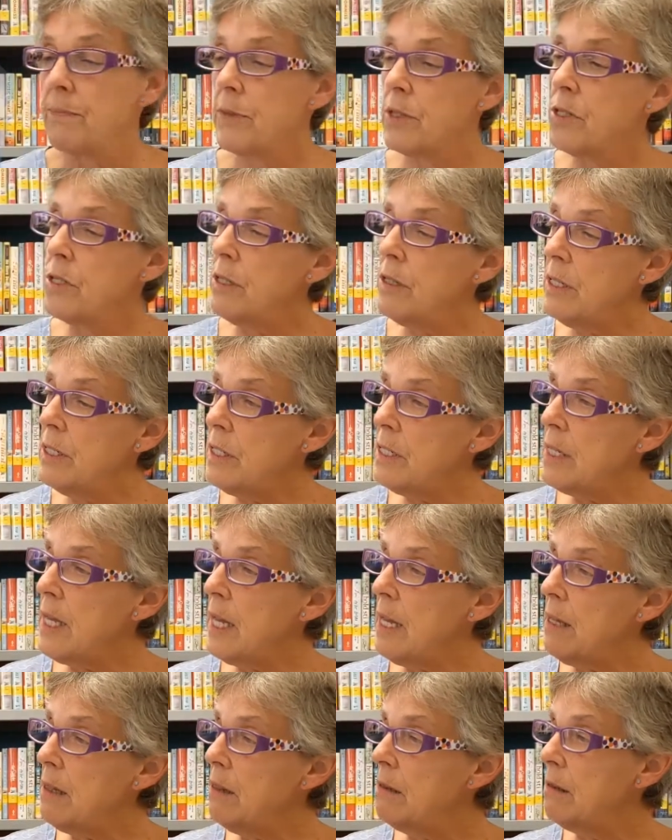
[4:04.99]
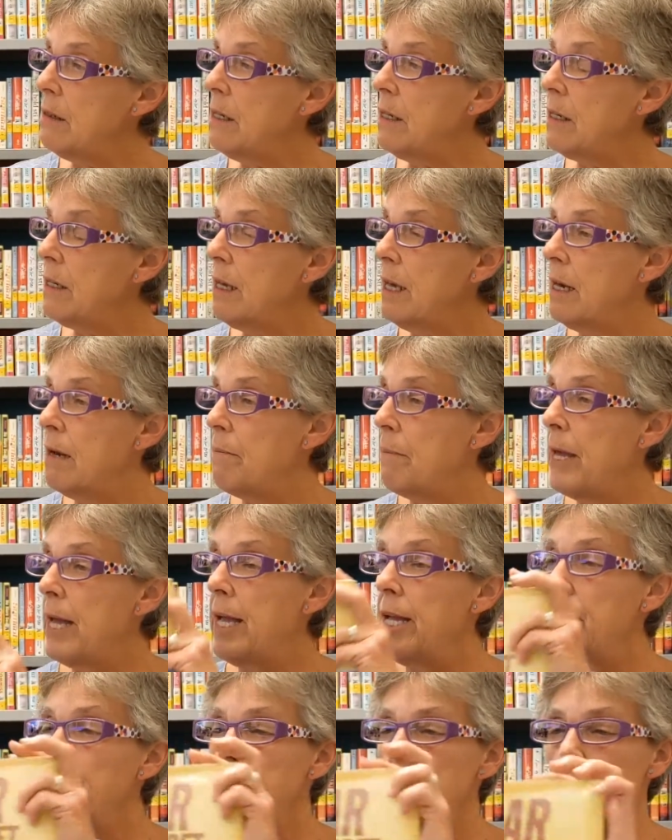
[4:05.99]
So let's take a look at a
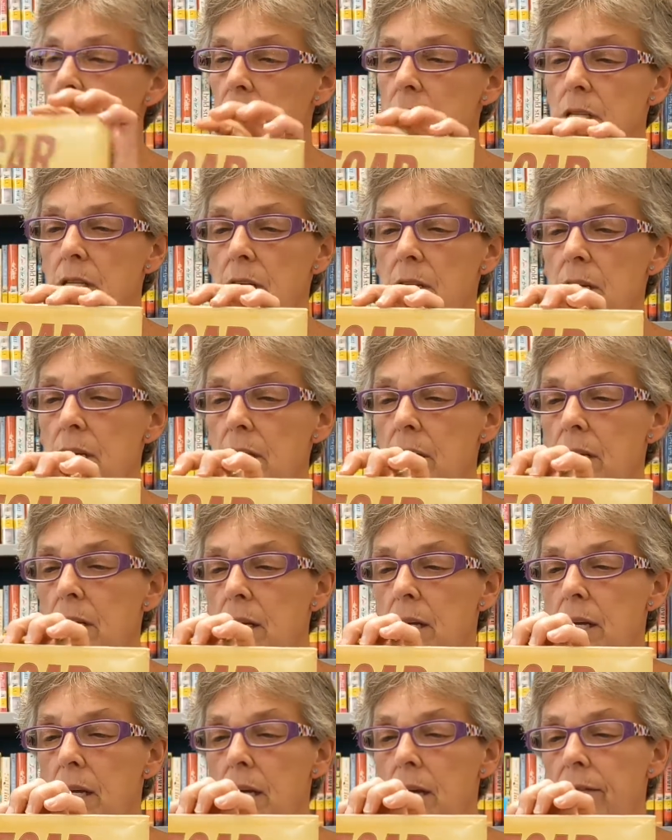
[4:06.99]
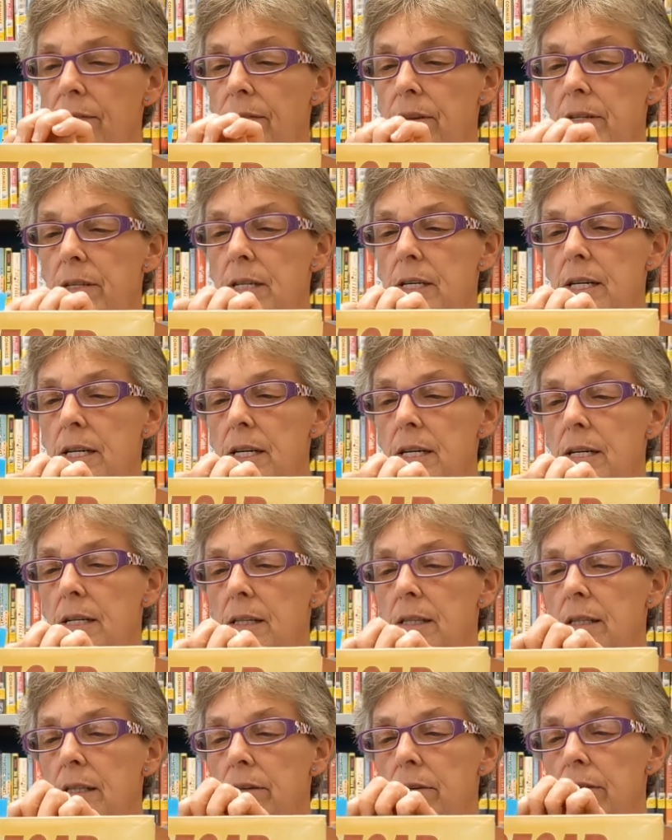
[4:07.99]
page and see if indeed
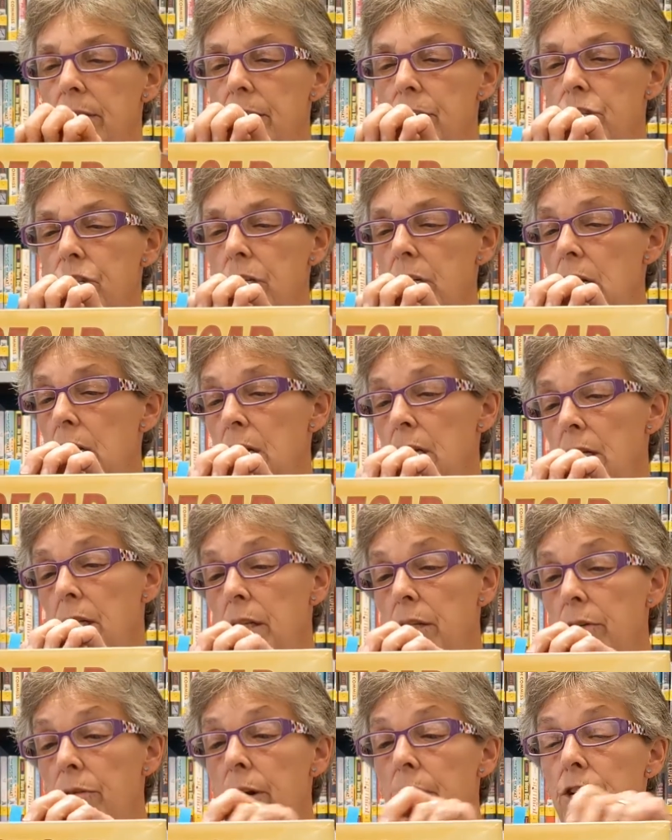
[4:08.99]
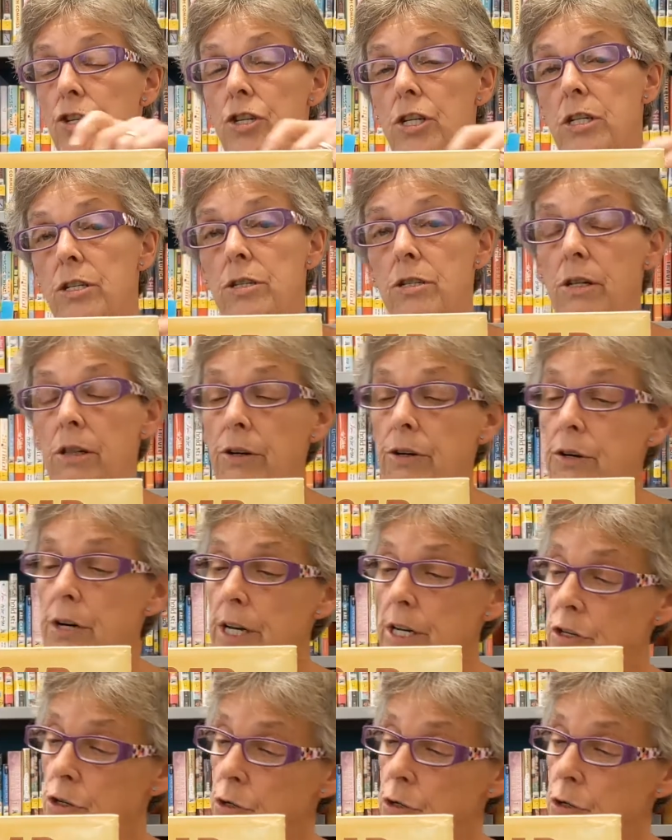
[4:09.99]
alliteration, and alliteration is a learning